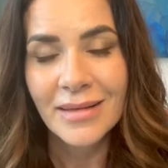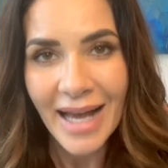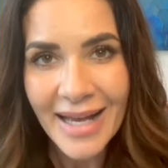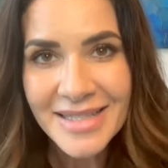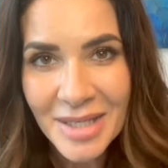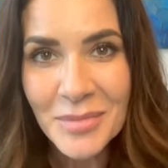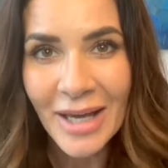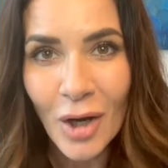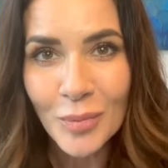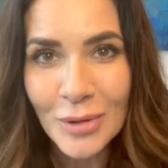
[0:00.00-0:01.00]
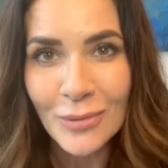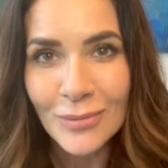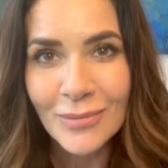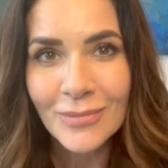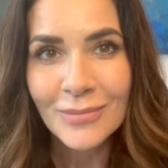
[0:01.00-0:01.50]
Ask Him to help you.
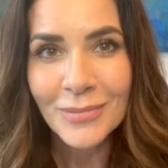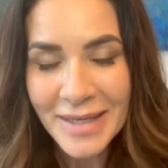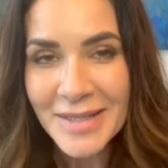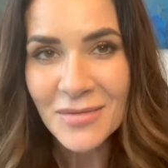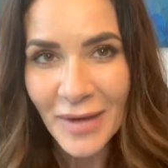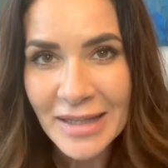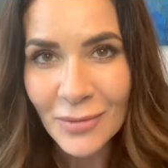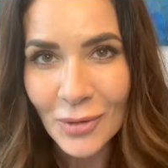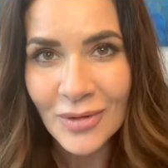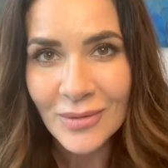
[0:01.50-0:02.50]
He is faithful.